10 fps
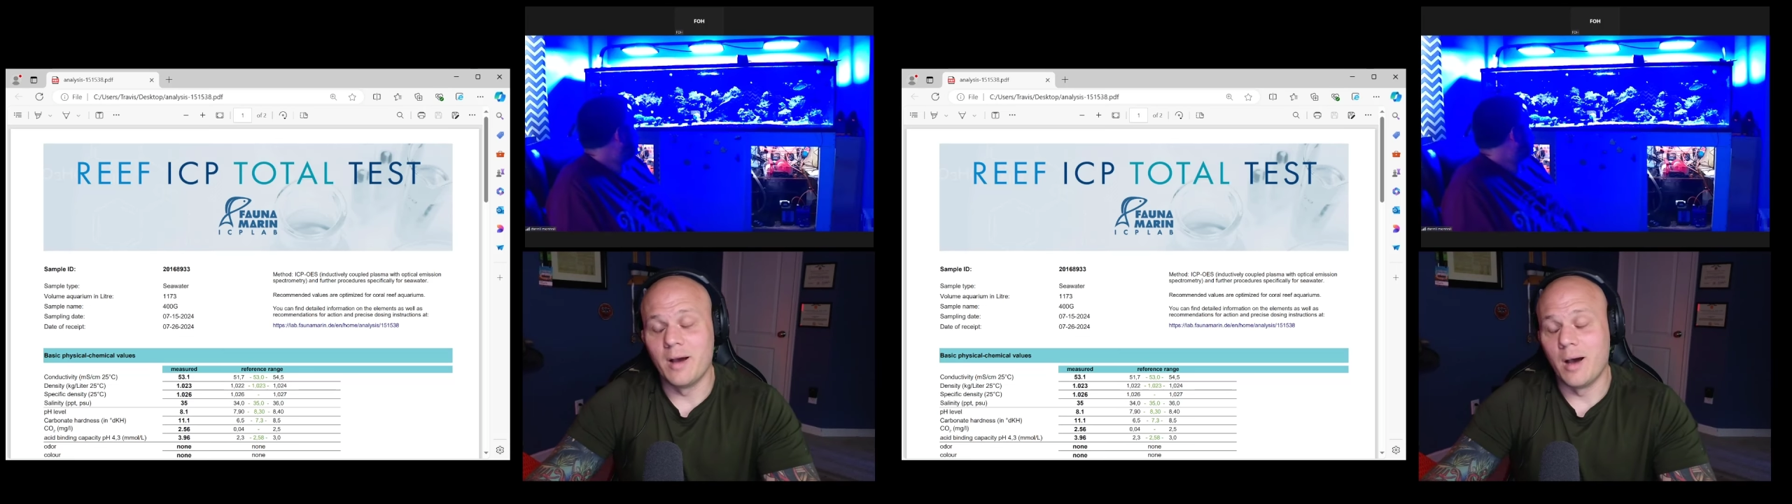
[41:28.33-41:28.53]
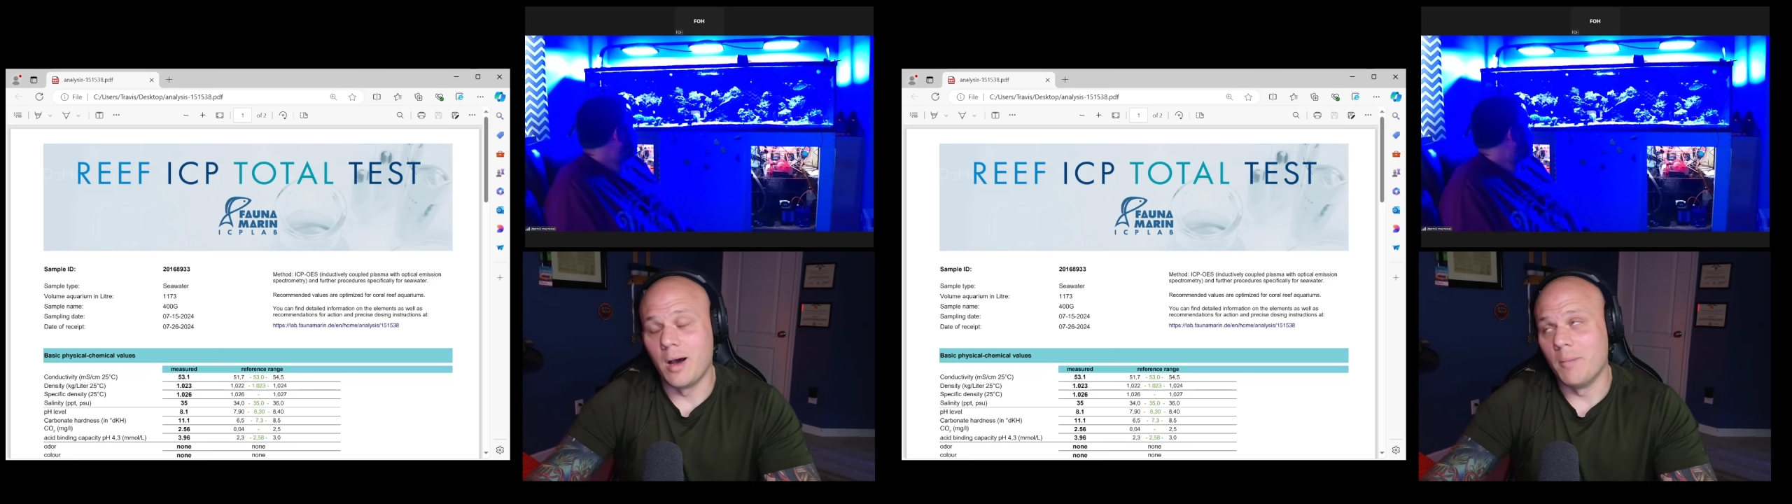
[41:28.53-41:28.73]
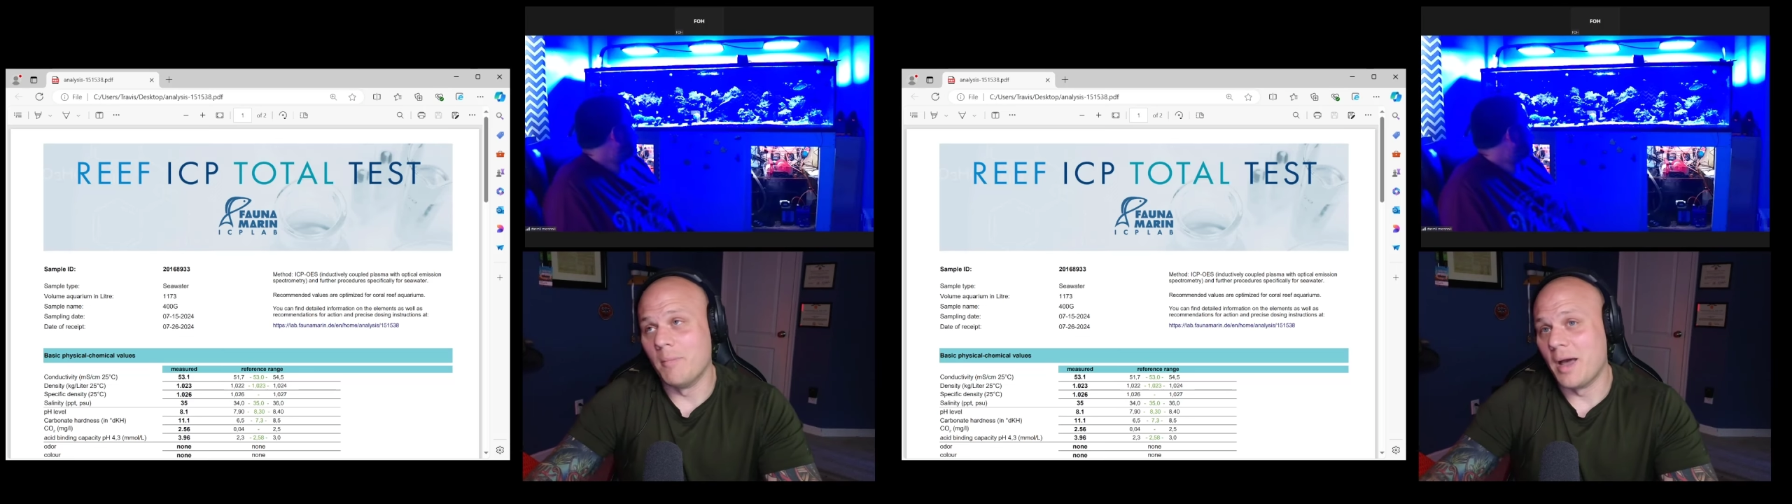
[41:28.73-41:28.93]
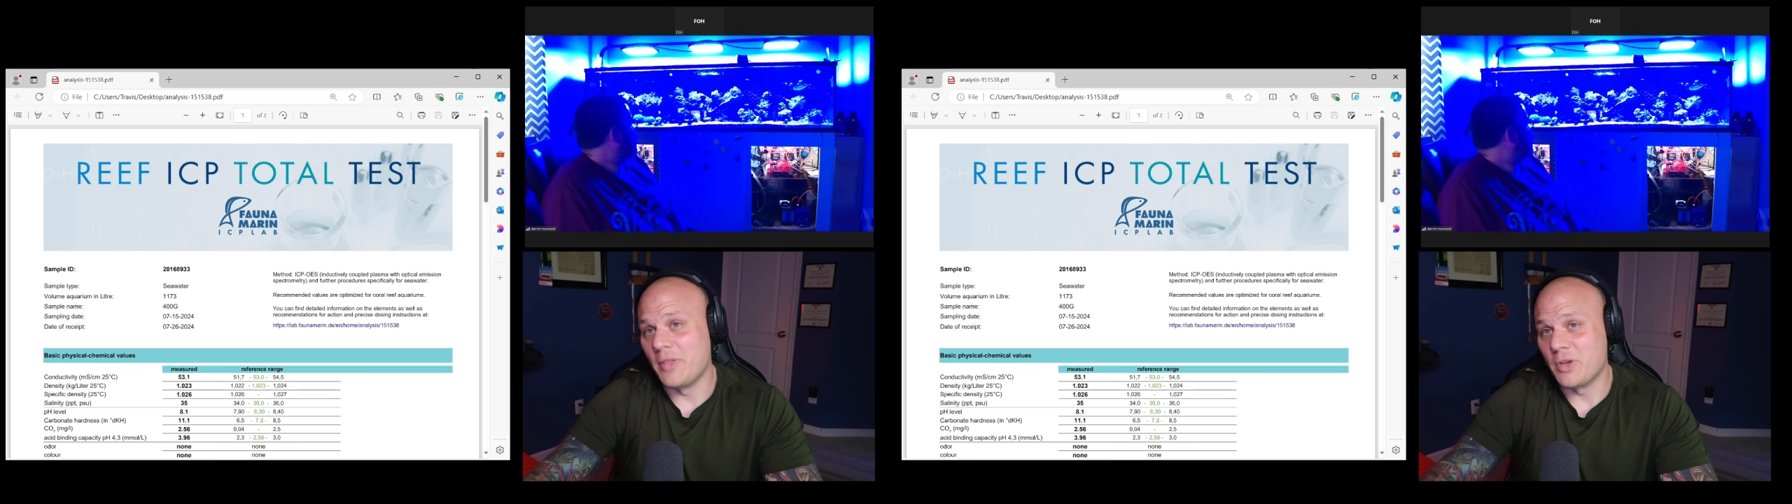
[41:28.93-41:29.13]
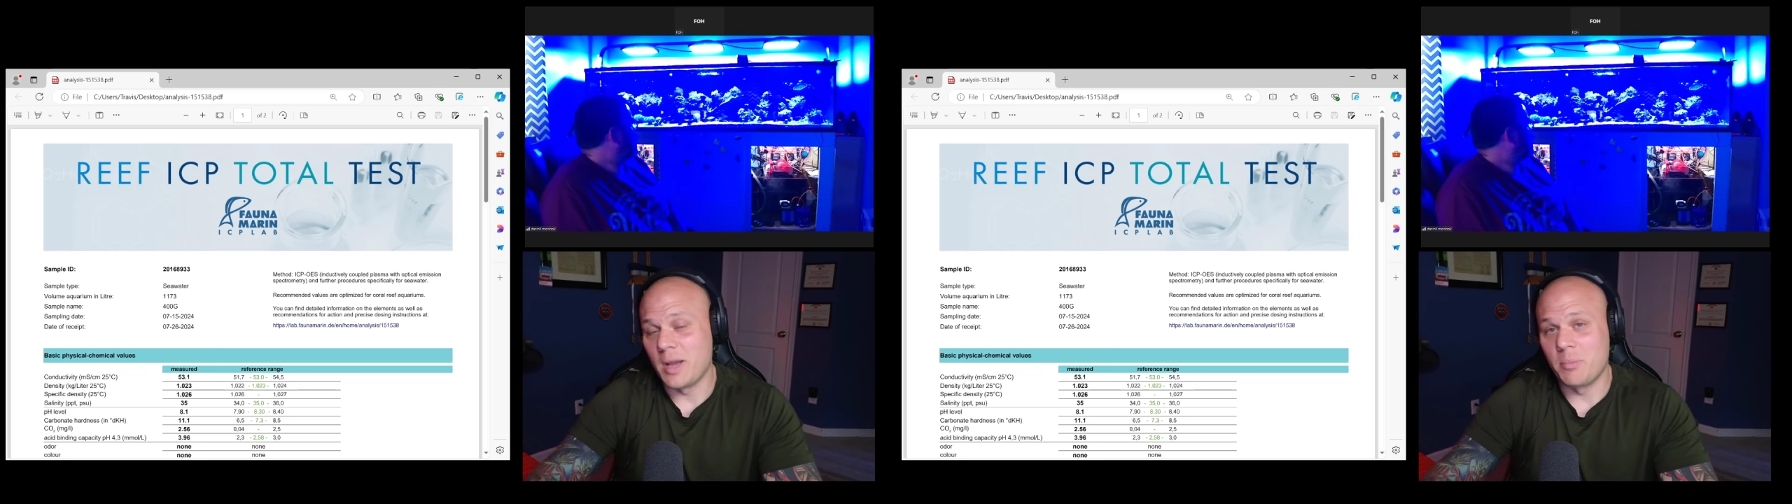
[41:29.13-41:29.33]
I
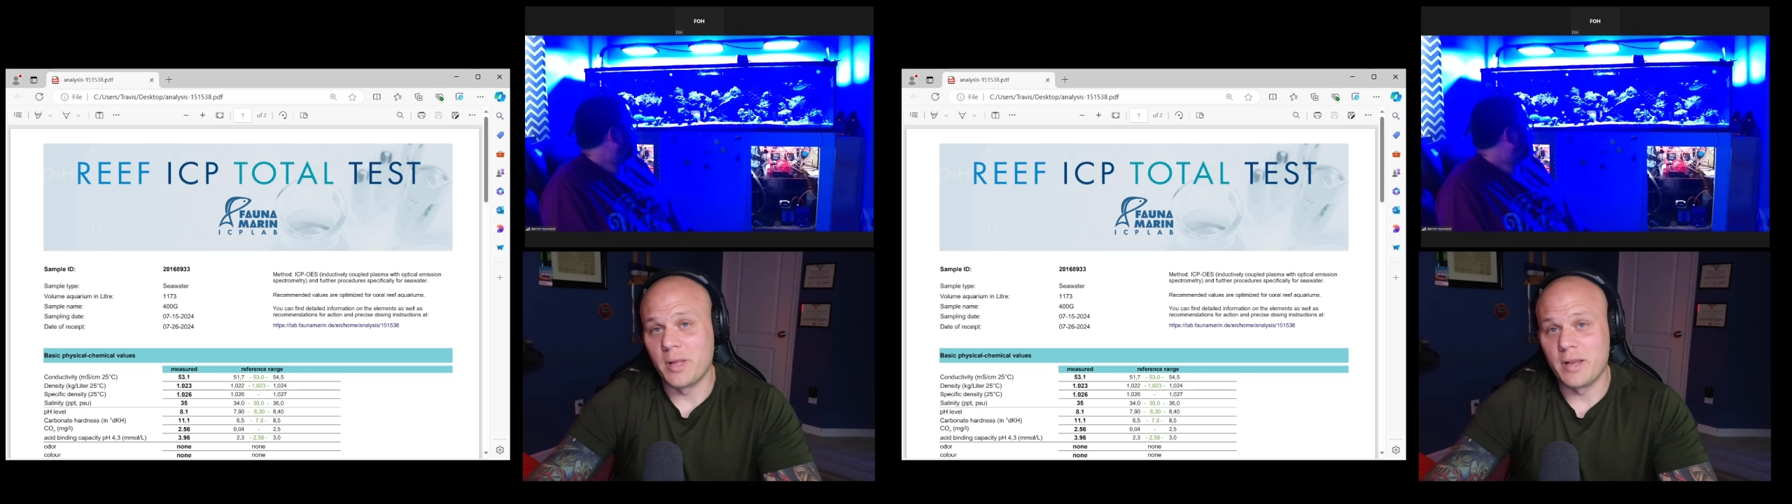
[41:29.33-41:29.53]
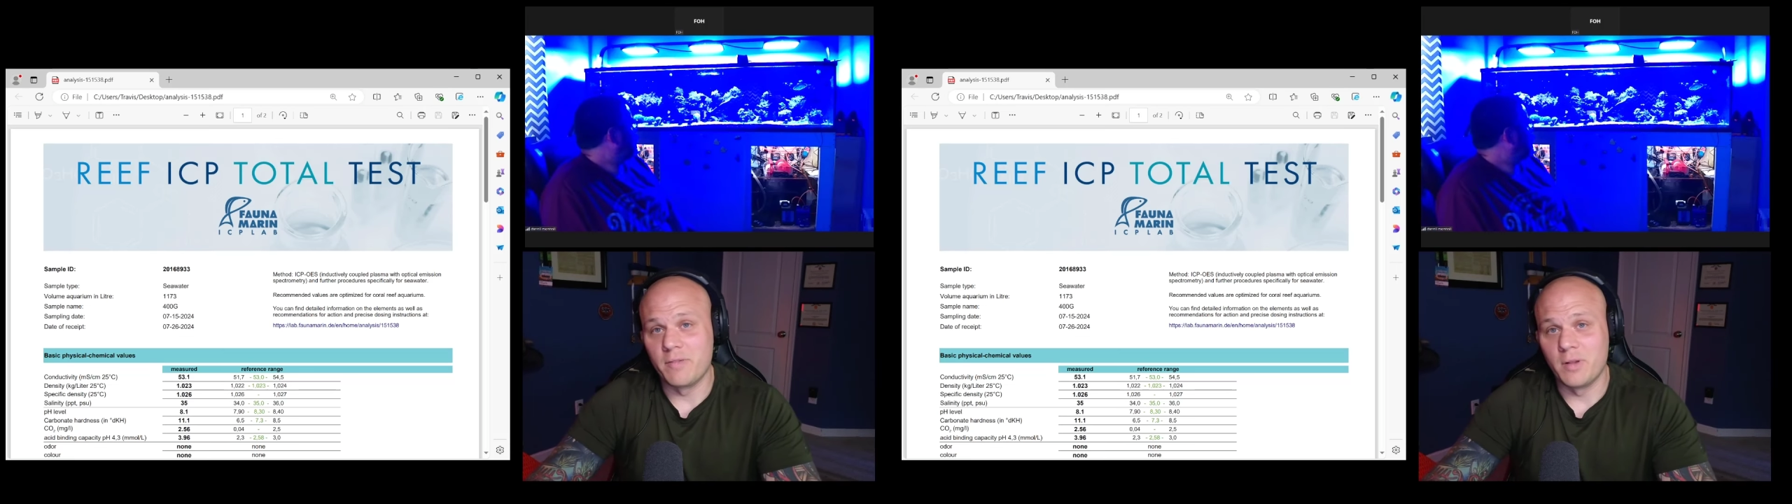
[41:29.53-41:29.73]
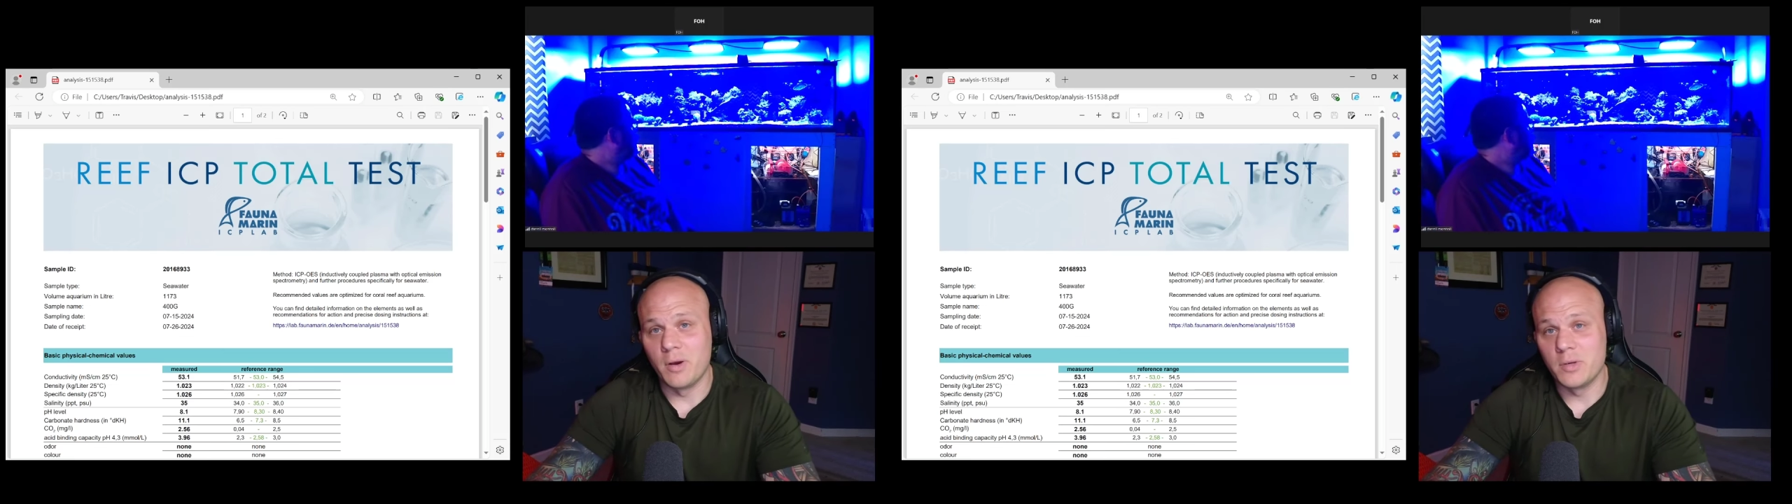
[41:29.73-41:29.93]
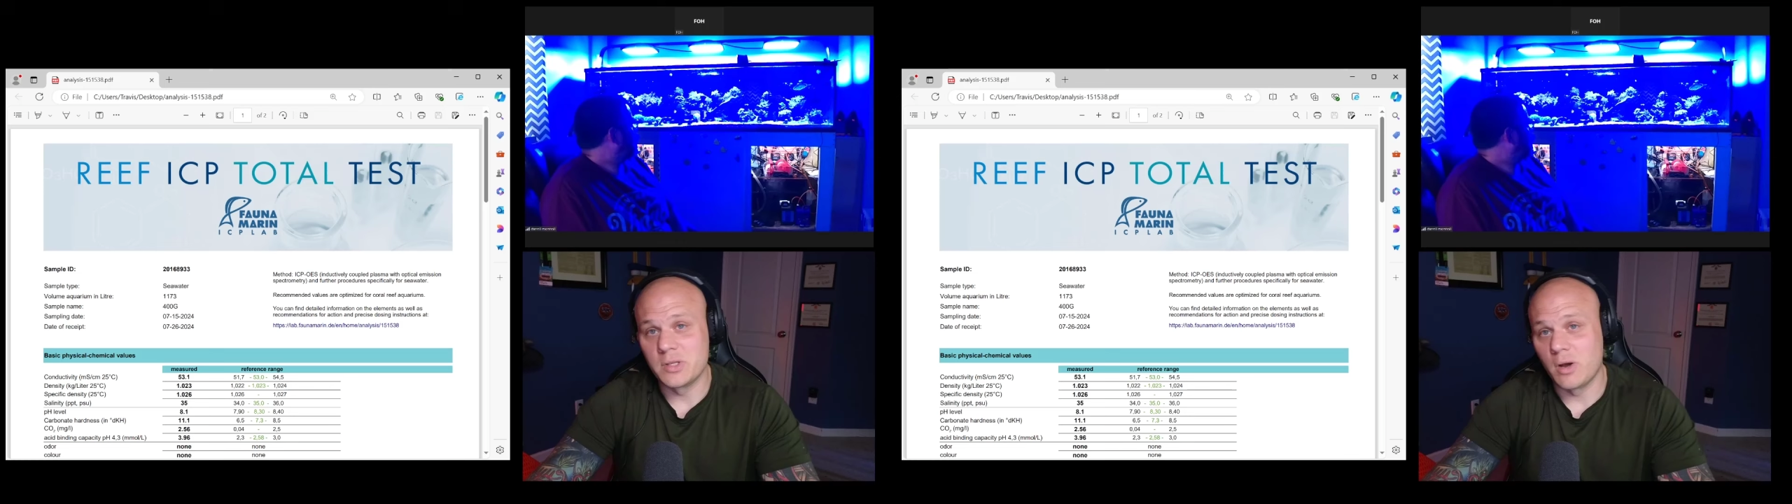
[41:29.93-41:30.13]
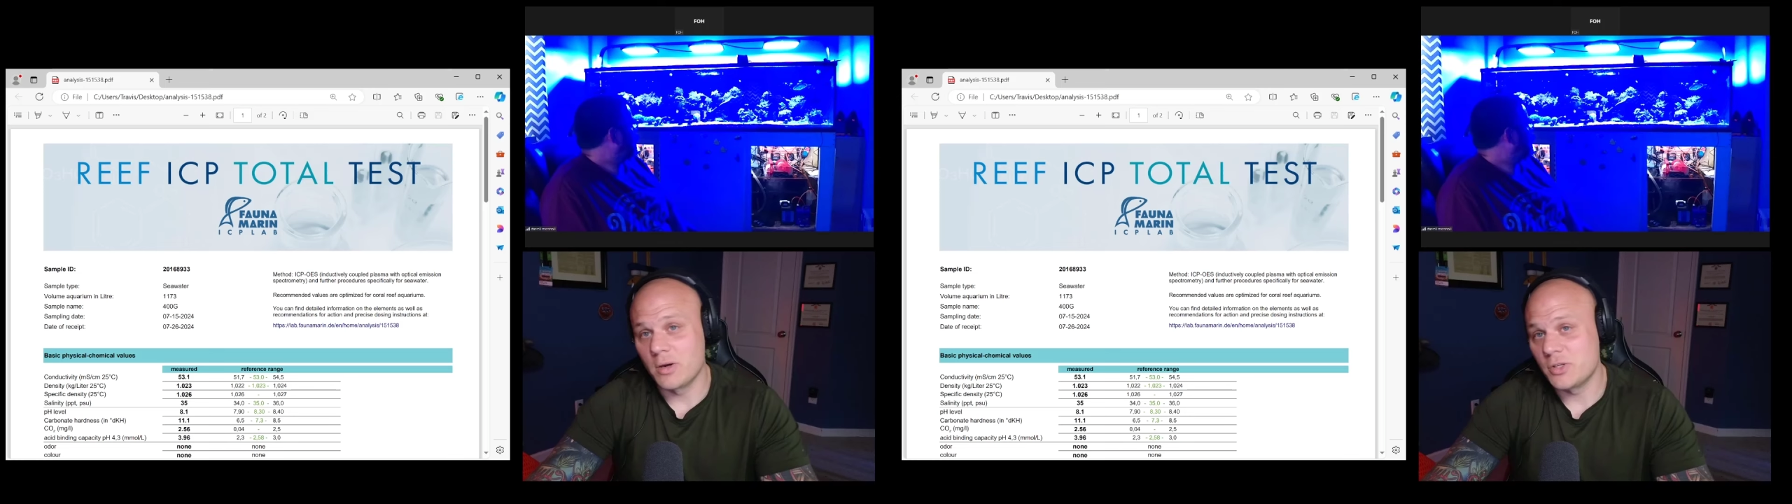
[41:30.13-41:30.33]
think you got plenty of flow
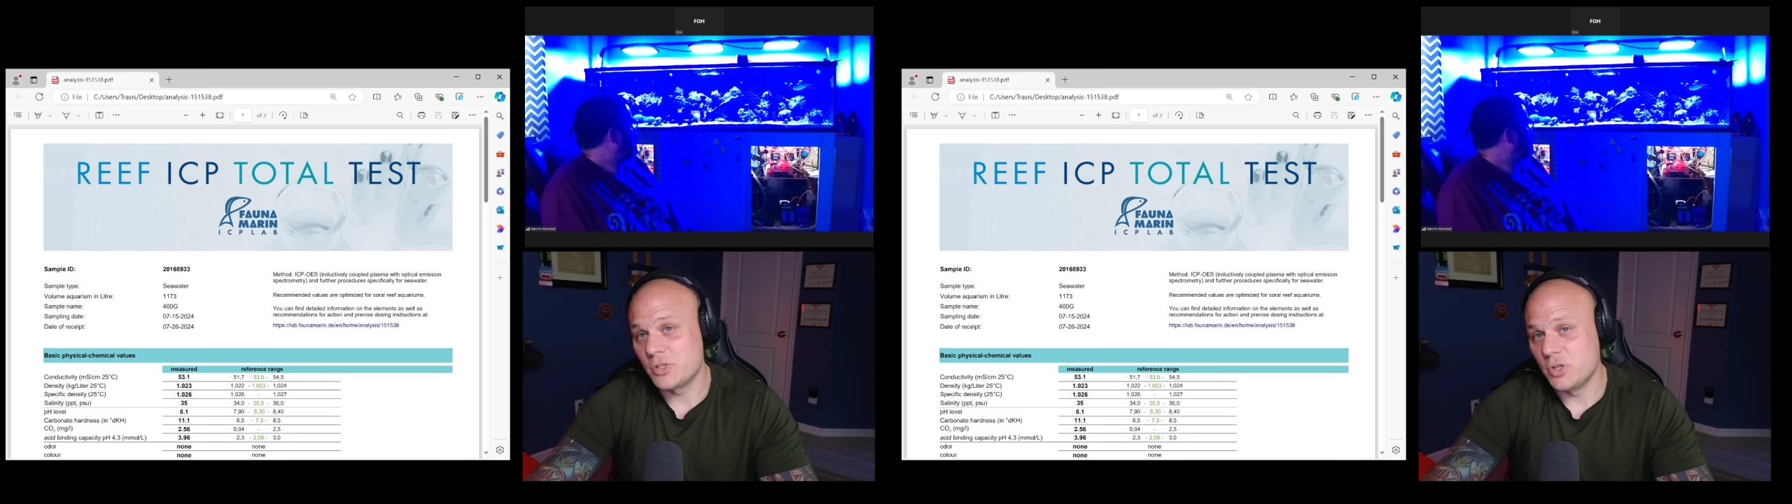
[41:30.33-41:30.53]
as long as